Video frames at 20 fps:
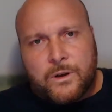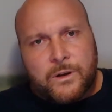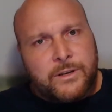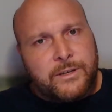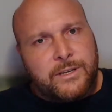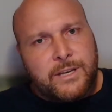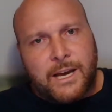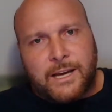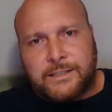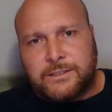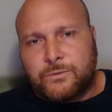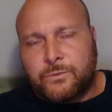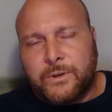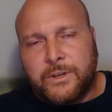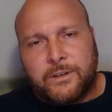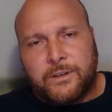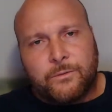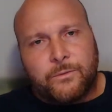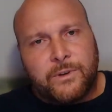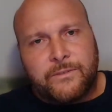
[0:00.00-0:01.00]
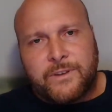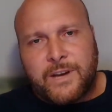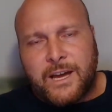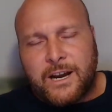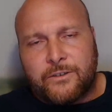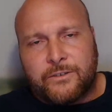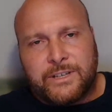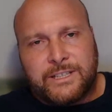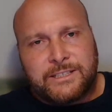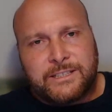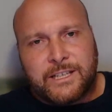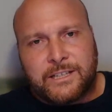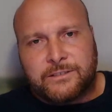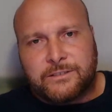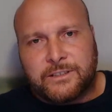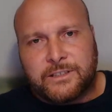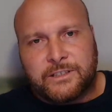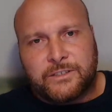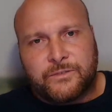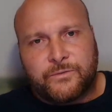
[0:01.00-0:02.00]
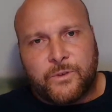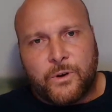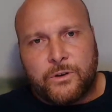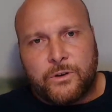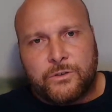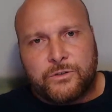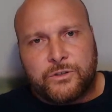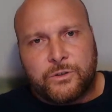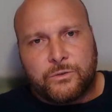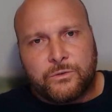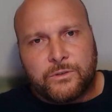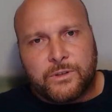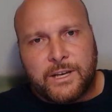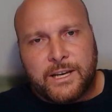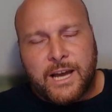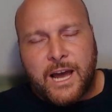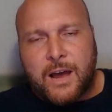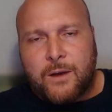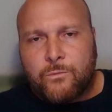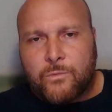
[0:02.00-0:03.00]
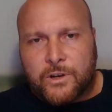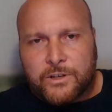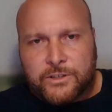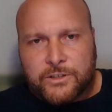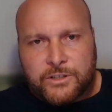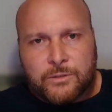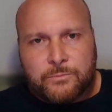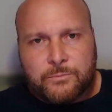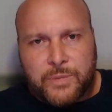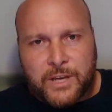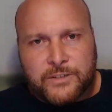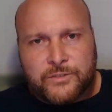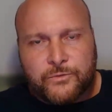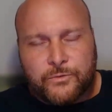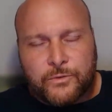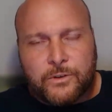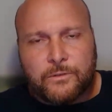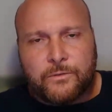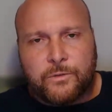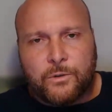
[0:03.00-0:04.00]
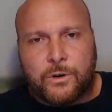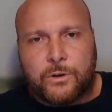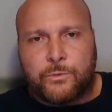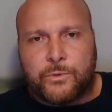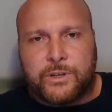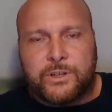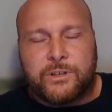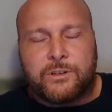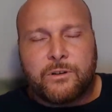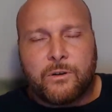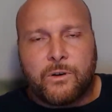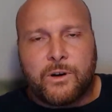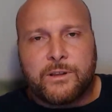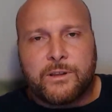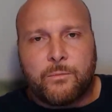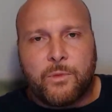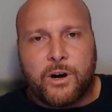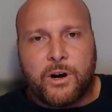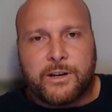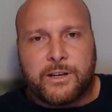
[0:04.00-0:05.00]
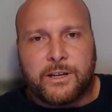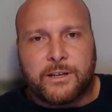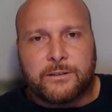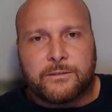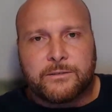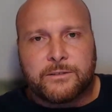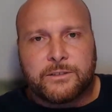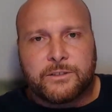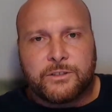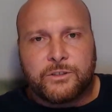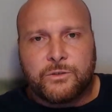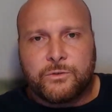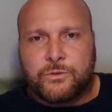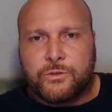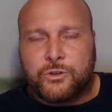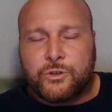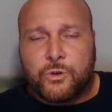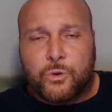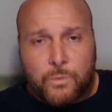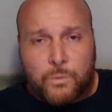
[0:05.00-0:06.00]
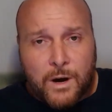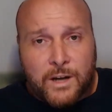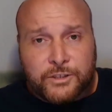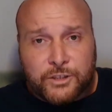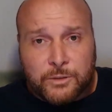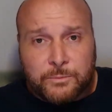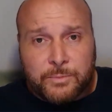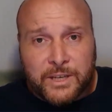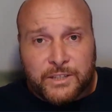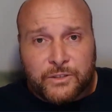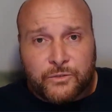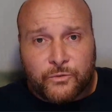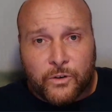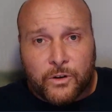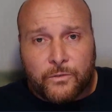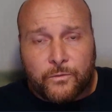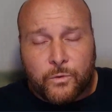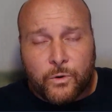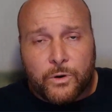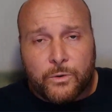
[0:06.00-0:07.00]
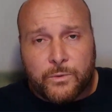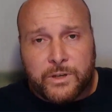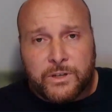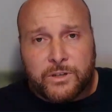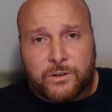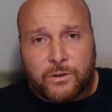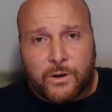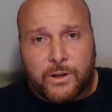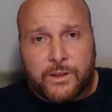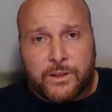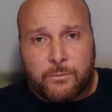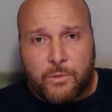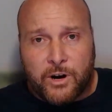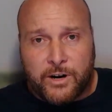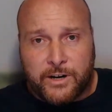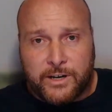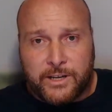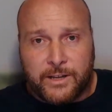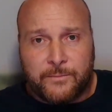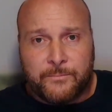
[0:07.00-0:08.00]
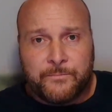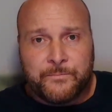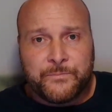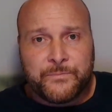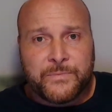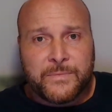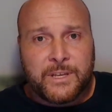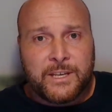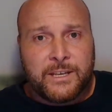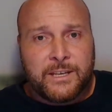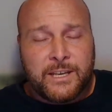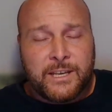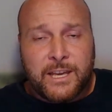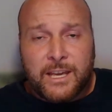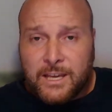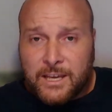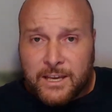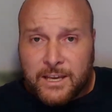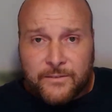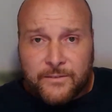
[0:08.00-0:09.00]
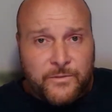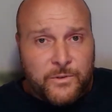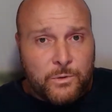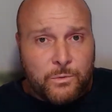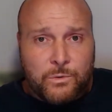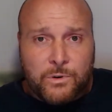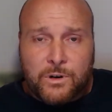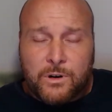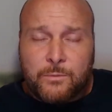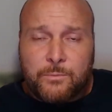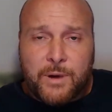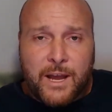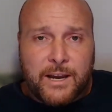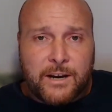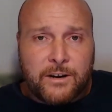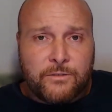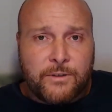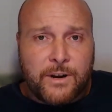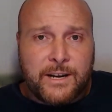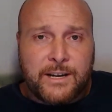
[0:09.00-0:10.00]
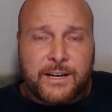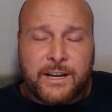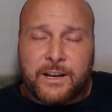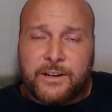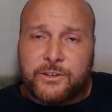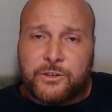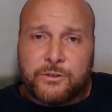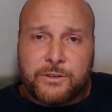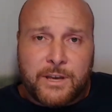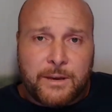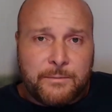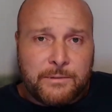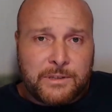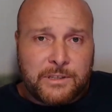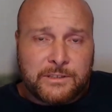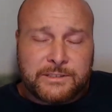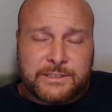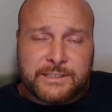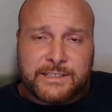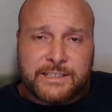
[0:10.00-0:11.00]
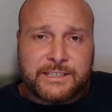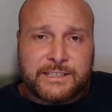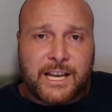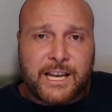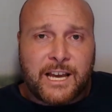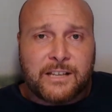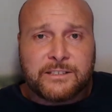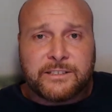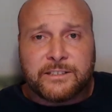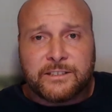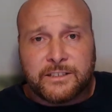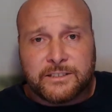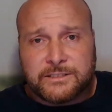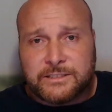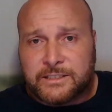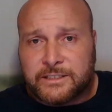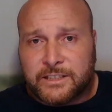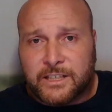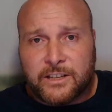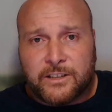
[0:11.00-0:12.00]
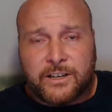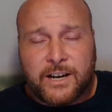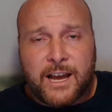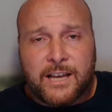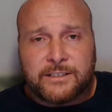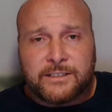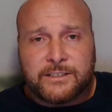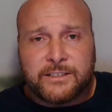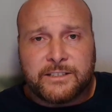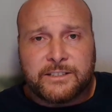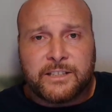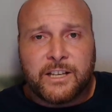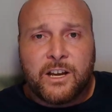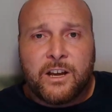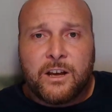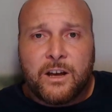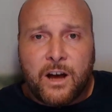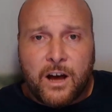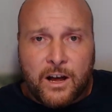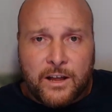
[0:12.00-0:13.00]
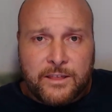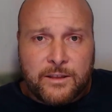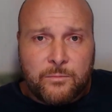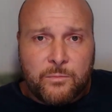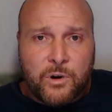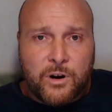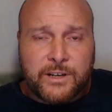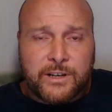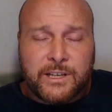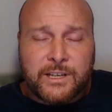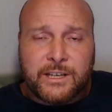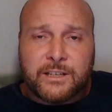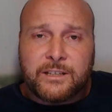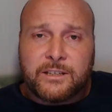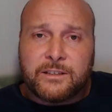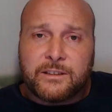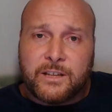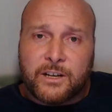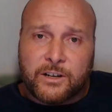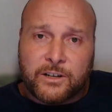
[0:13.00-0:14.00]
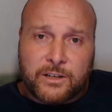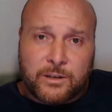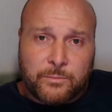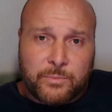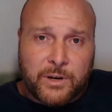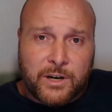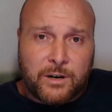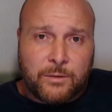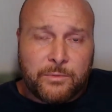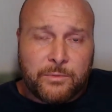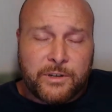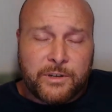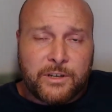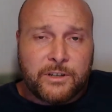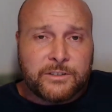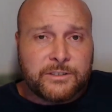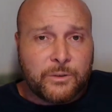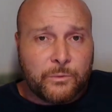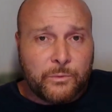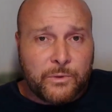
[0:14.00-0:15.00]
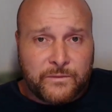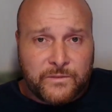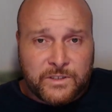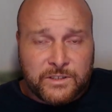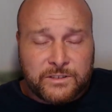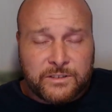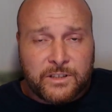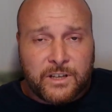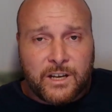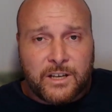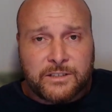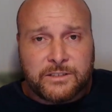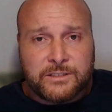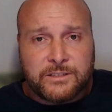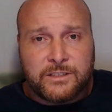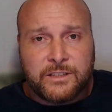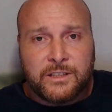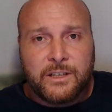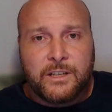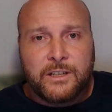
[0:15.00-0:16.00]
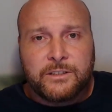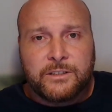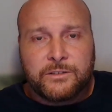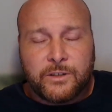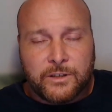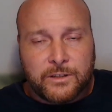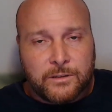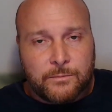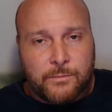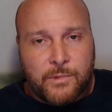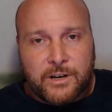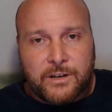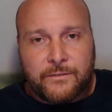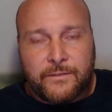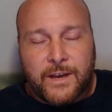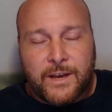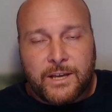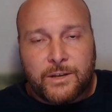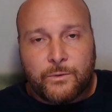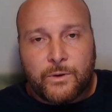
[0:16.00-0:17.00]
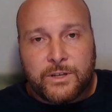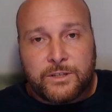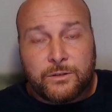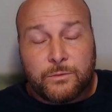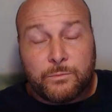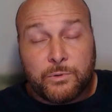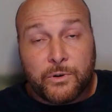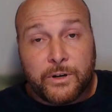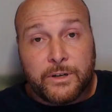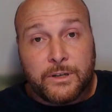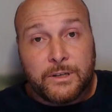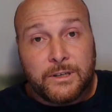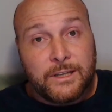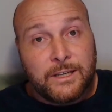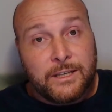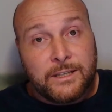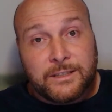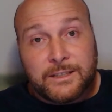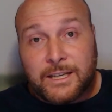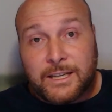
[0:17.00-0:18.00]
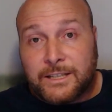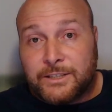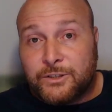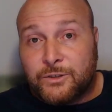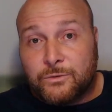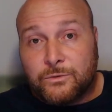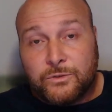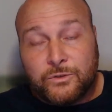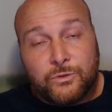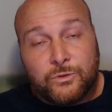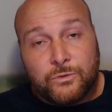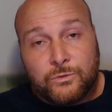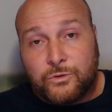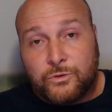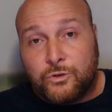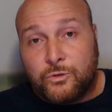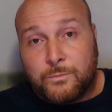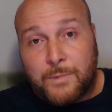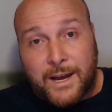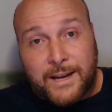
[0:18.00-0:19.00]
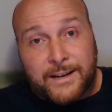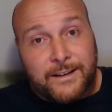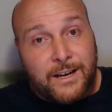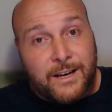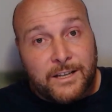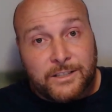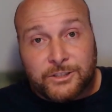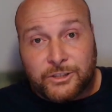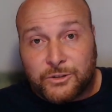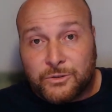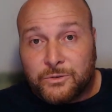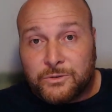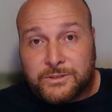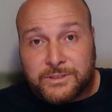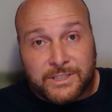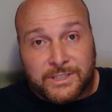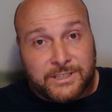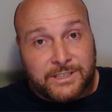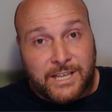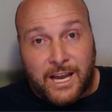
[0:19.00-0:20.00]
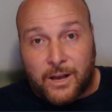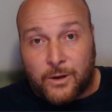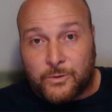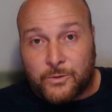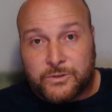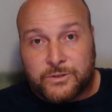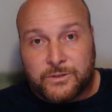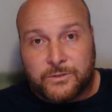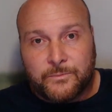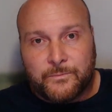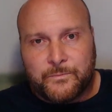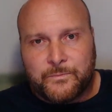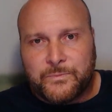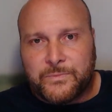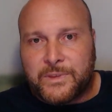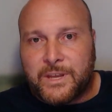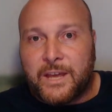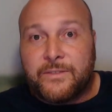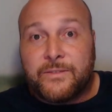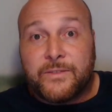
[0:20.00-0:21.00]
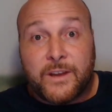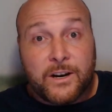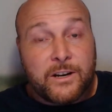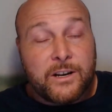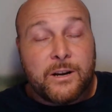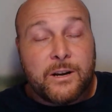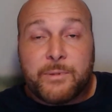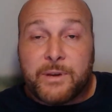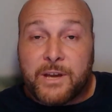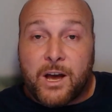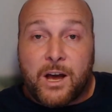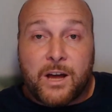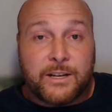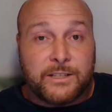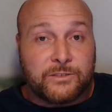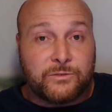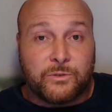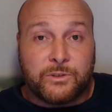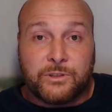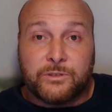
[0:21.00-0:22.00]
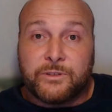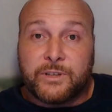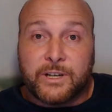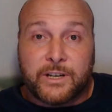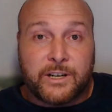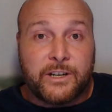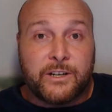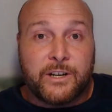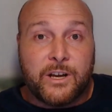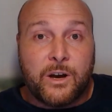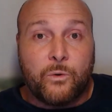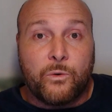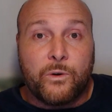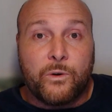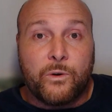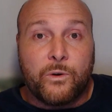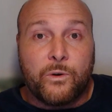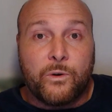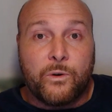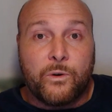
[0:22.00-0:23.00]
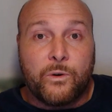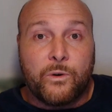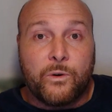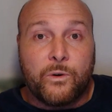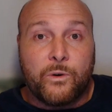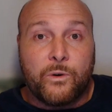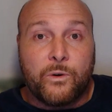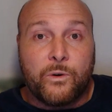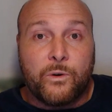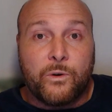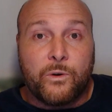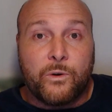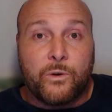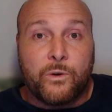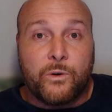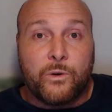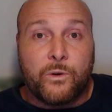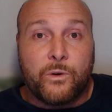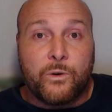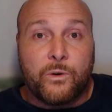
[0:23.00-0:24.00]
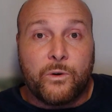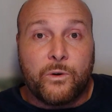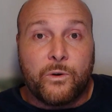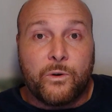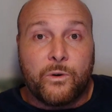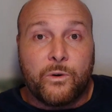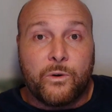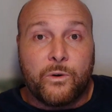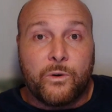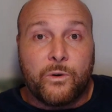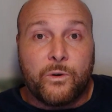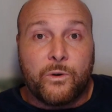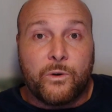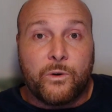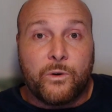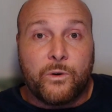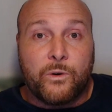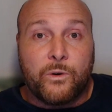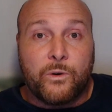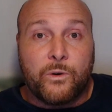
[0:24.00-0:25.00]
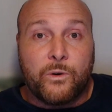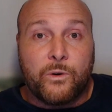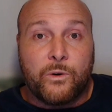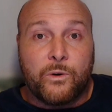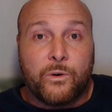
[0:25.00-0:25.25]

Guys, we've got to reschedule this photo shoot. Like, I want your best foot forward when you go on the market. You want your best foot forward when you go on the market. If you were a buyer right now and you came and looked at this house and looked at the other houses on the market that are comparable to yours that we've discussed during the market valuation report, guys, you might not choose this house. And they're going to be honest with you. They're going to know. And you've got to have these conversations, guys.